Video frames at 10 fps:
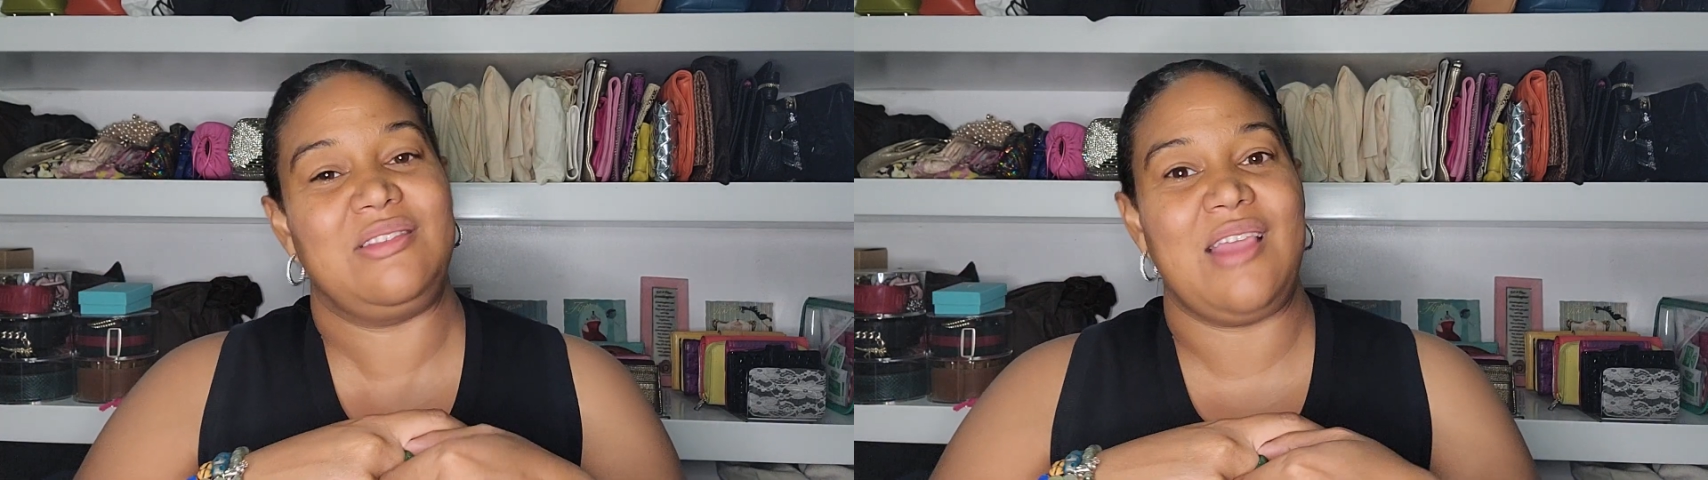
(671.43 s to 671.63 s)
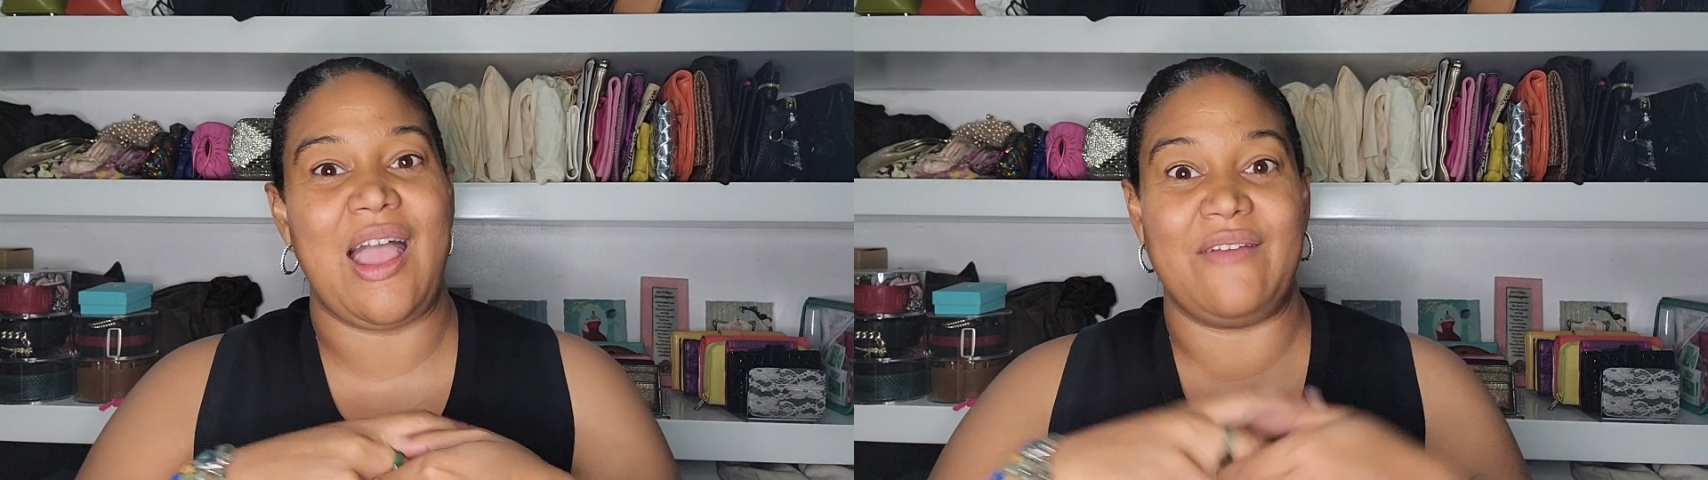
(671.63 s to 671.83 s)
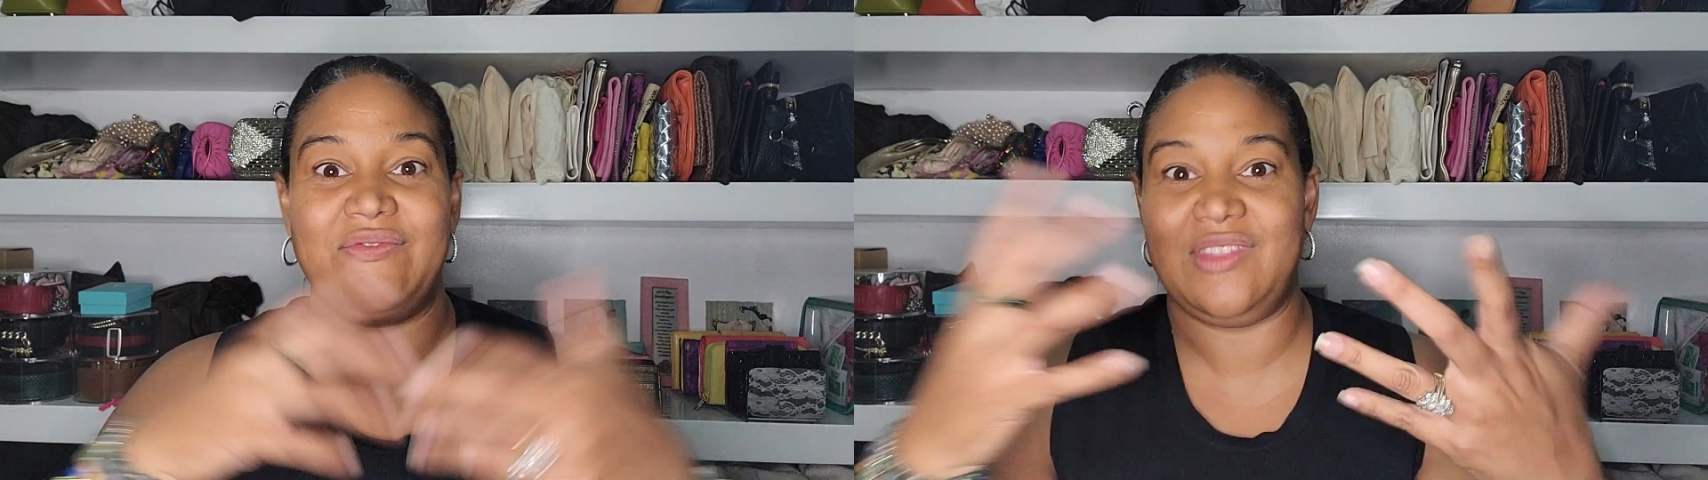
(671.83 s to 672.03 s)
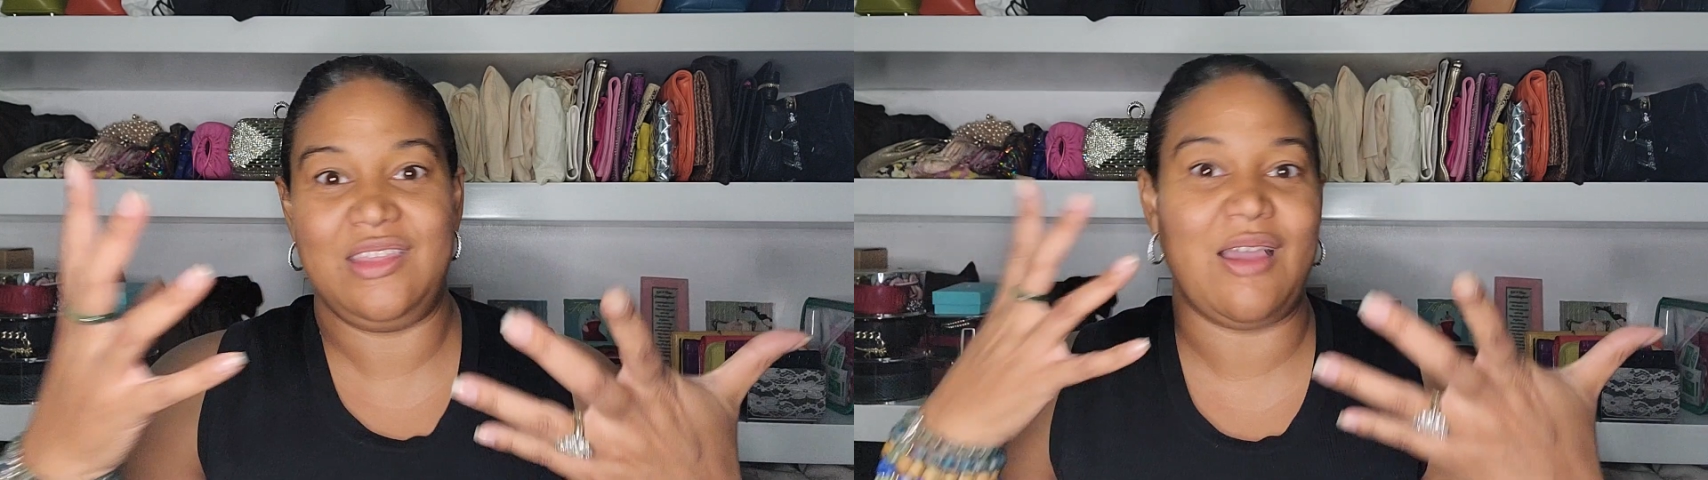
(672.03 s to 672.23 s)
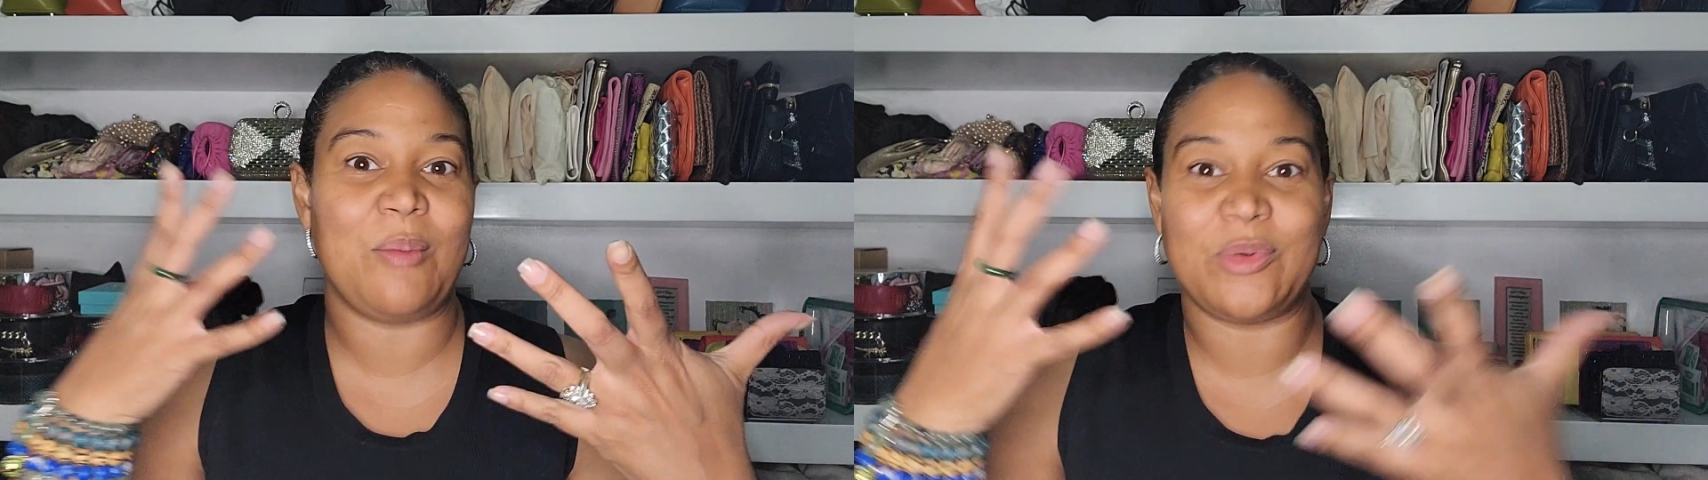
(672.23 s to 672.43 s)
have
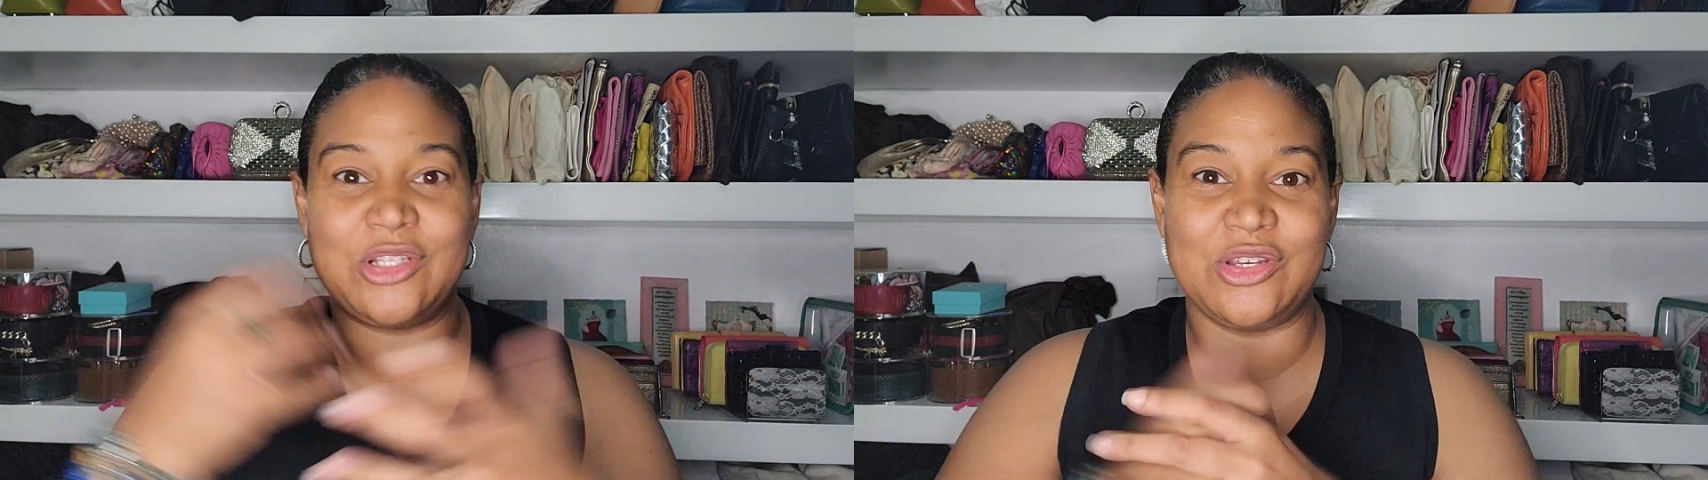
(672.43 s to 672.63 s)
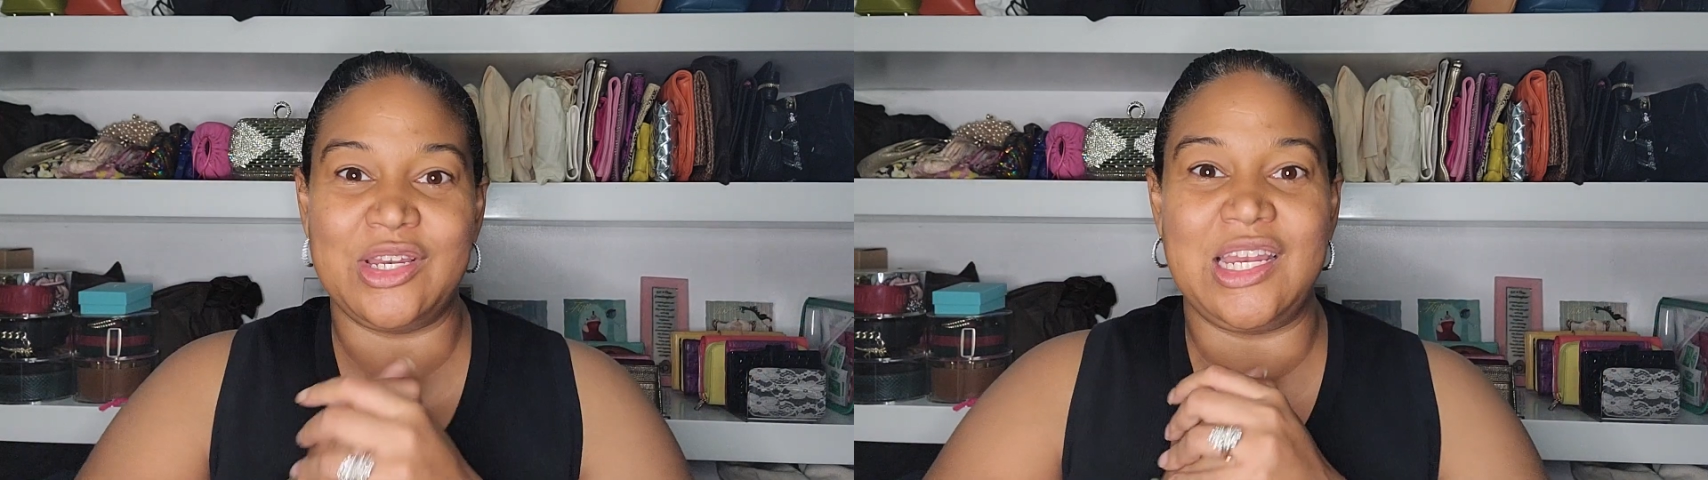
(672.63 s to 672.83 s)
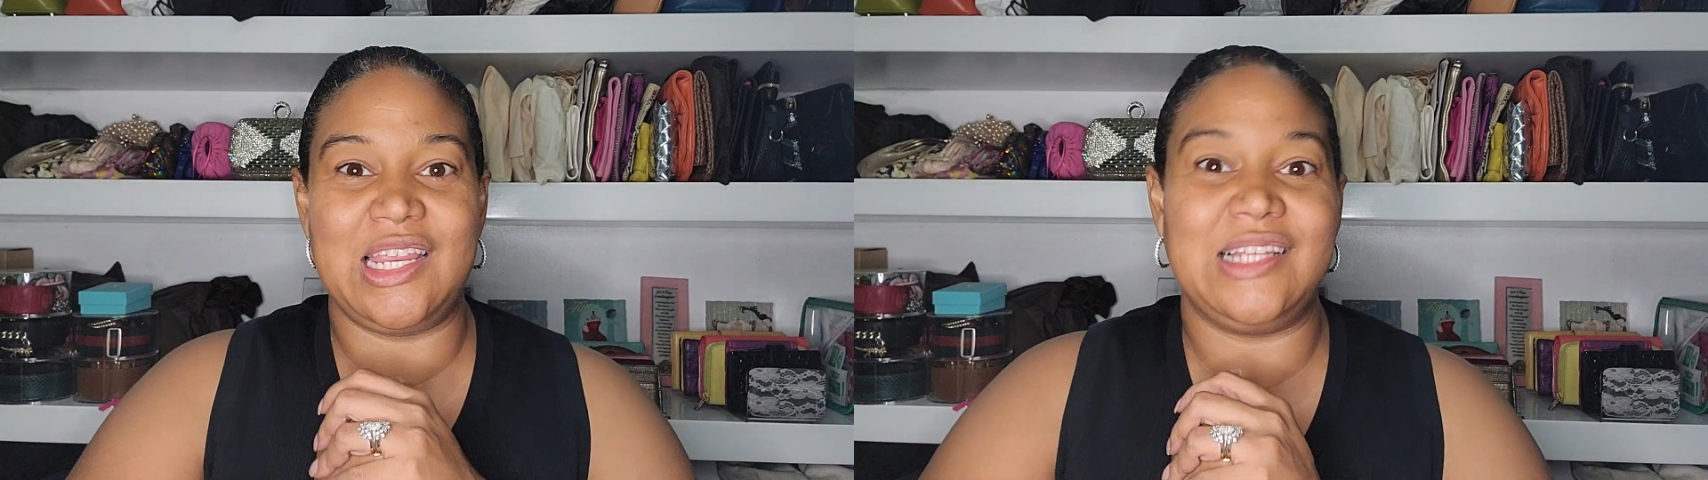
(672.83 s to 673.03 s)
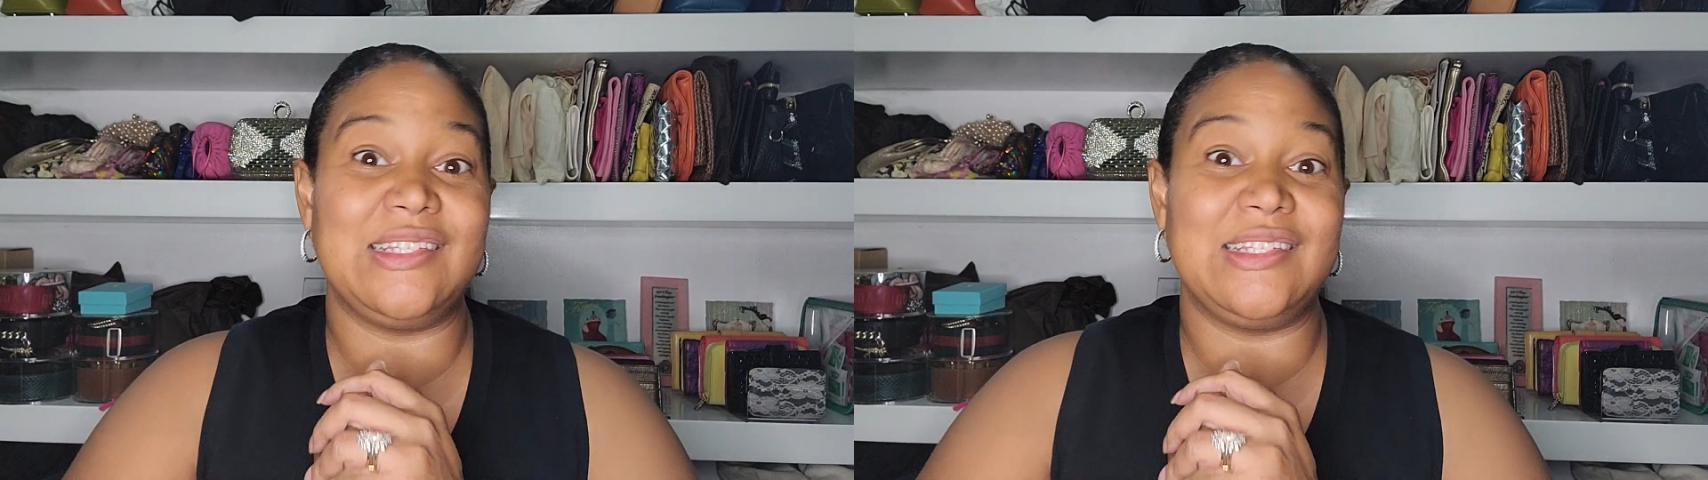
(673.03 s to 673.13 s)
the opportunity